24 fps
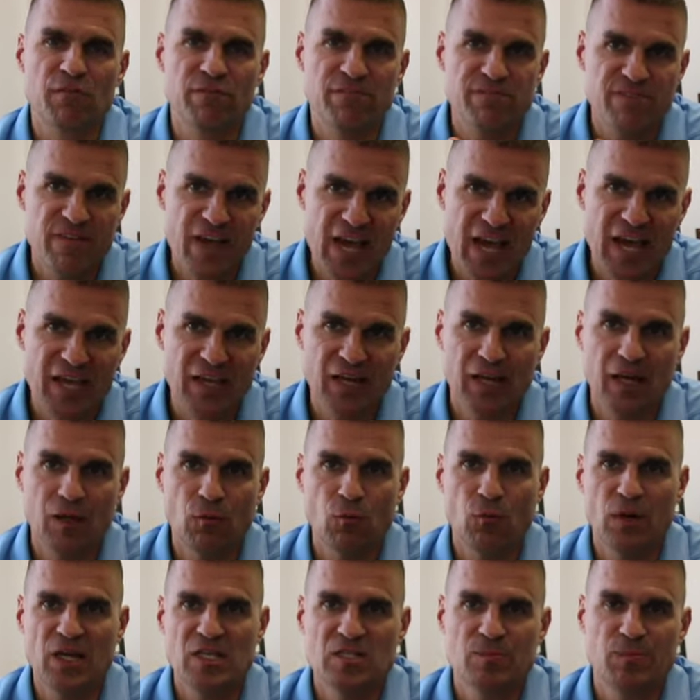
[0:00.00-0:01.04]
fat
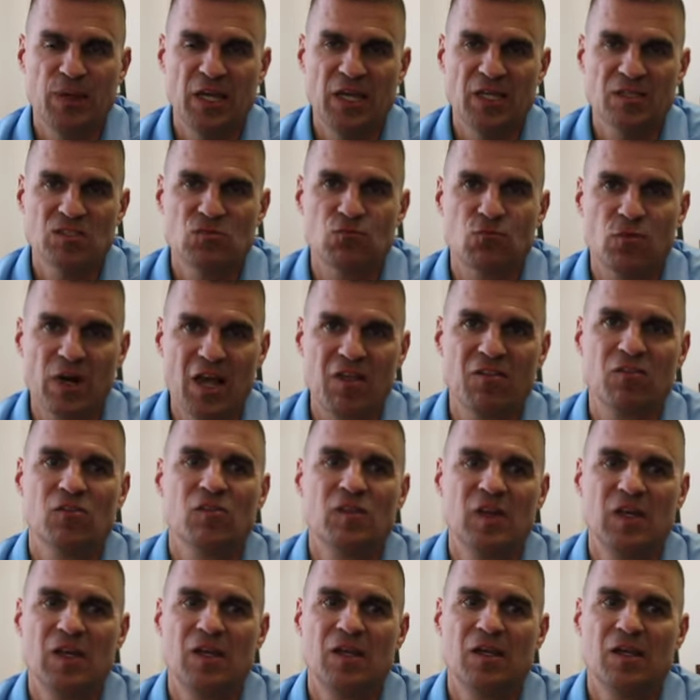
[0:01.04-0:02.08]
at race pace rather
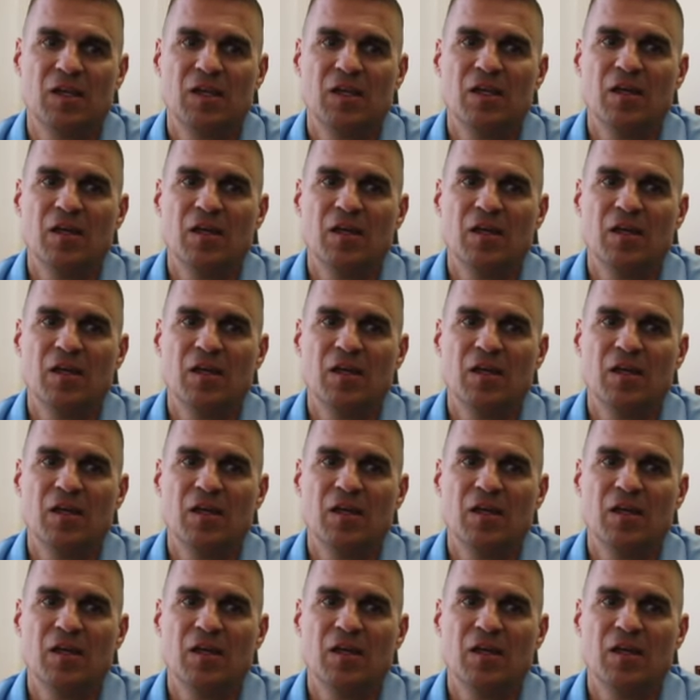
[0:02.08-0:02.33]
than